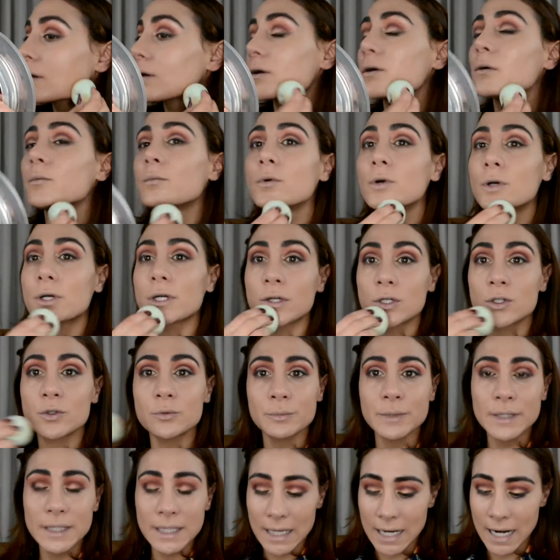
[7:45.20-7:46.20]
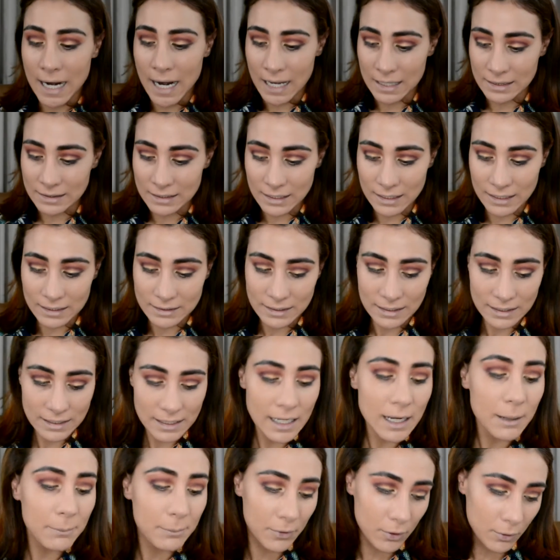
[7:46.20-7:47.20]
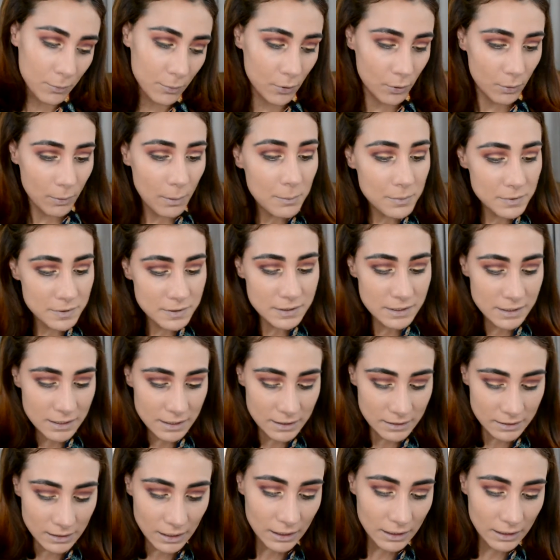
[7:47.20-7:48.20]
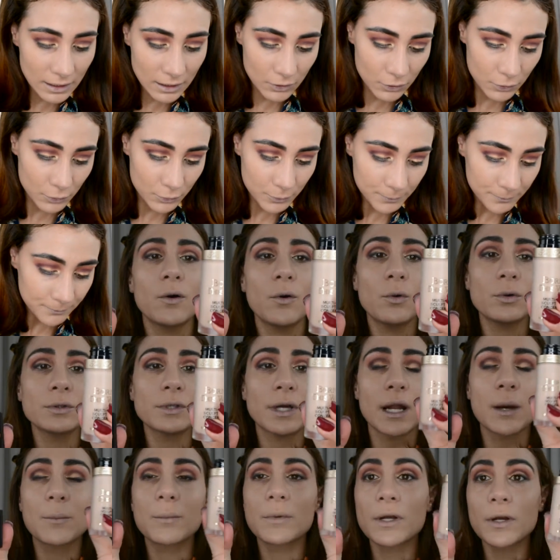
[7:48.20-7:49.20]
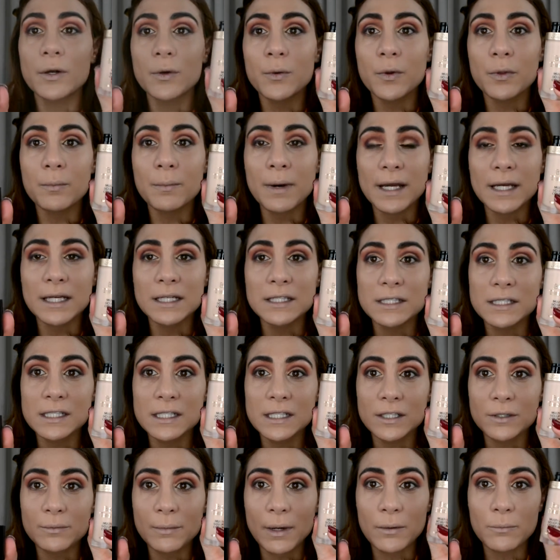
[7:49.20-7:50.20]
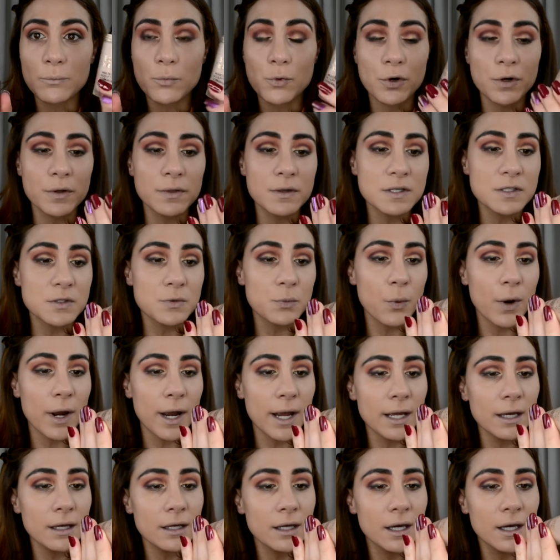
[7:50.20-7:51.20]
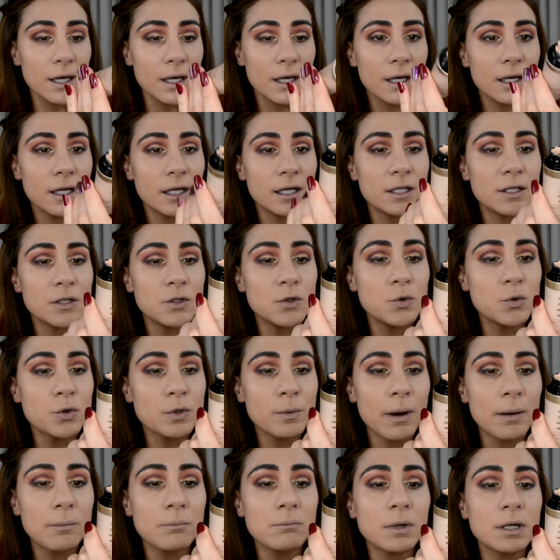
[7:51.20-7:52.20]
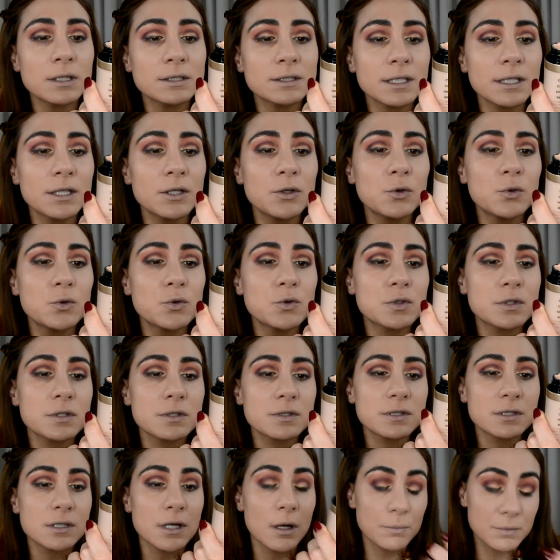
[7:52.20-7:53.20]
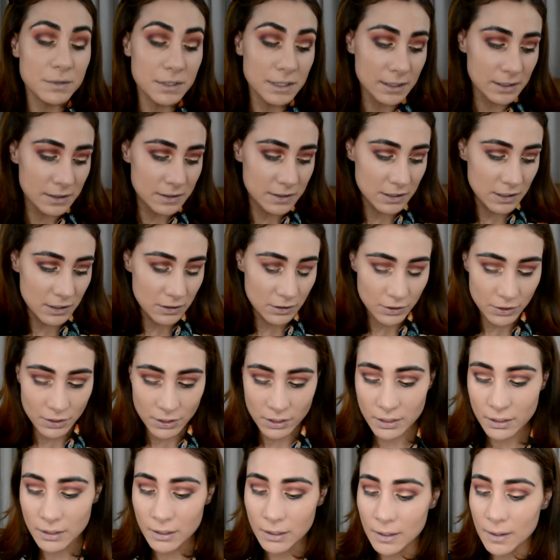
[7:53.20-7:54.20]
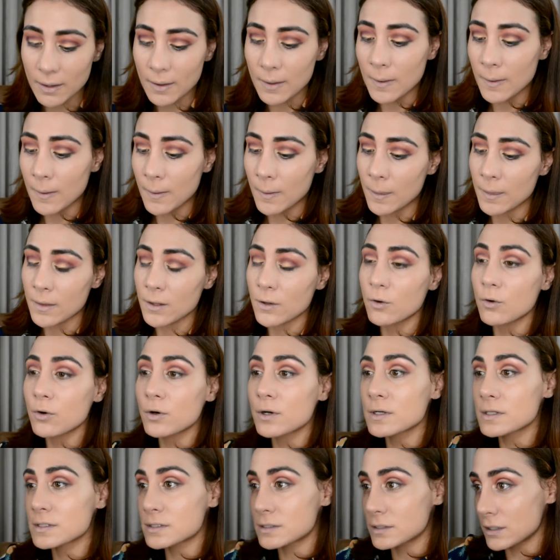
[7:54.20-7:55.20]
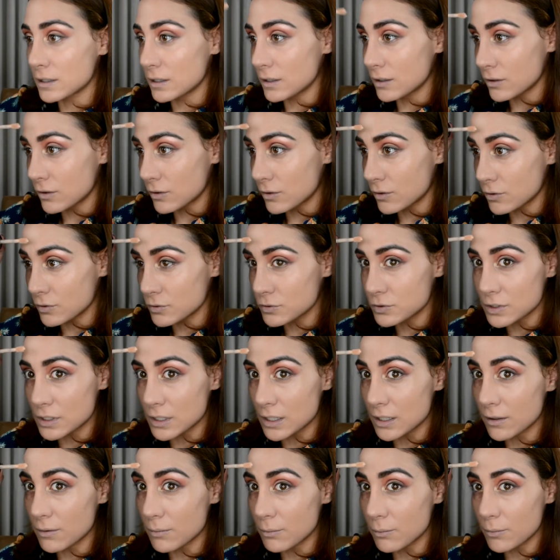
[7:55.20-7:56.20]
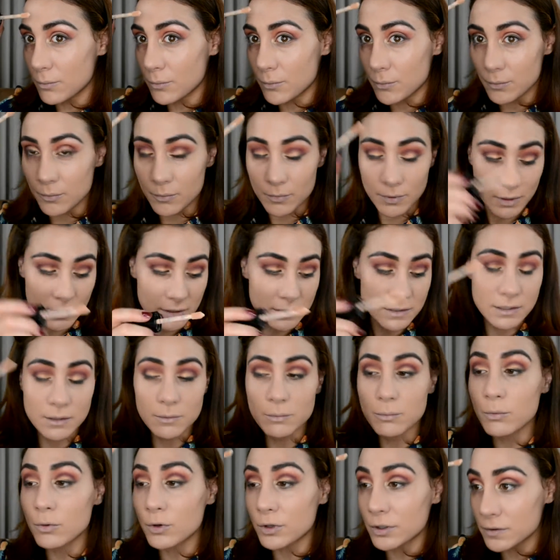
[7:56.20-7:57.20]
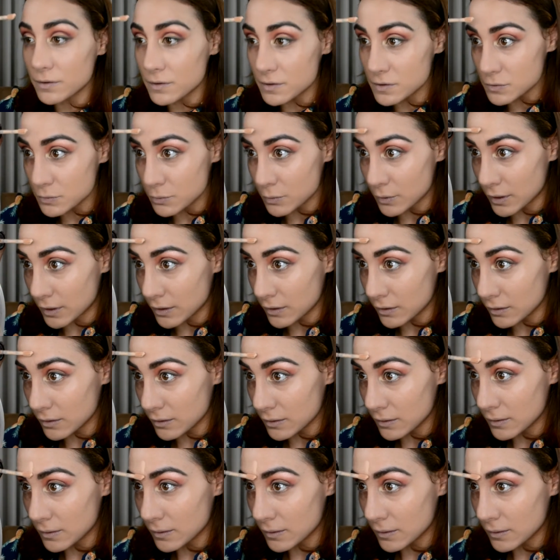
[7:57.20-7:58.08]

Como que no me encanta la técnica, pero bueno, vamos a seguir tratando. Hold on, I'm going to go with my concealer, my Born This Way, in nude, my multi-use sculpting concealer. Con este concealer que es de Born This Way.